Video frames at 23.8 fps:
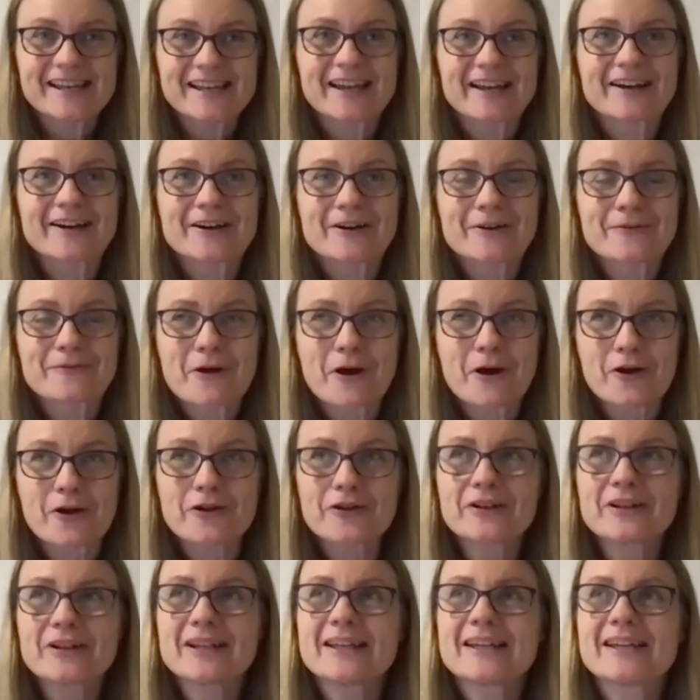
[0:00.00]

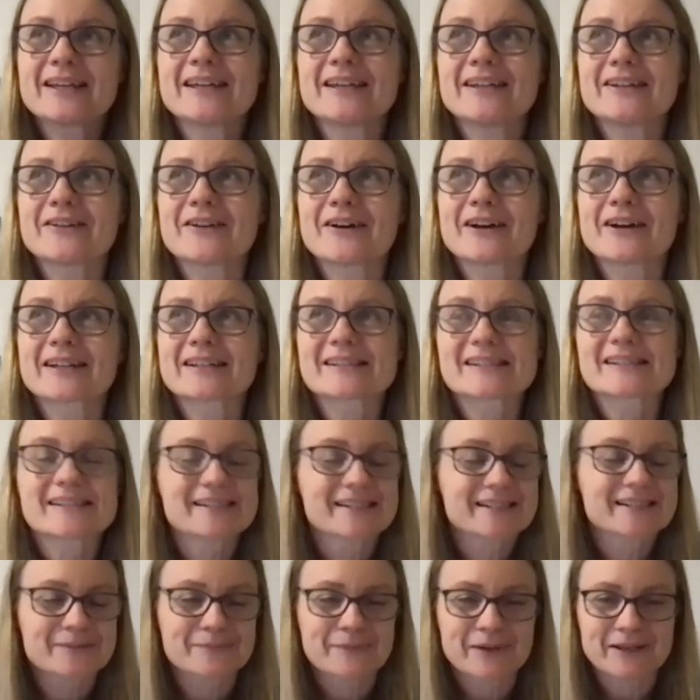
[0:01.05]
Only like
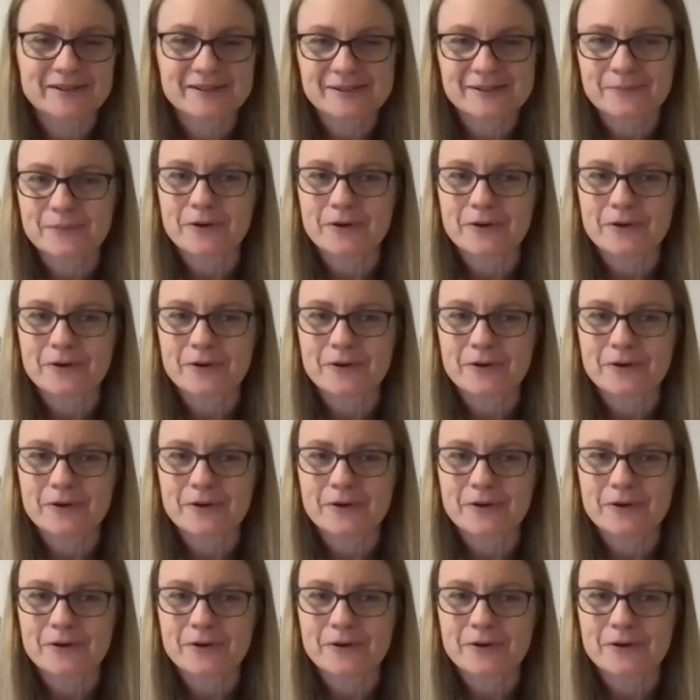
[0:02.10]
6 months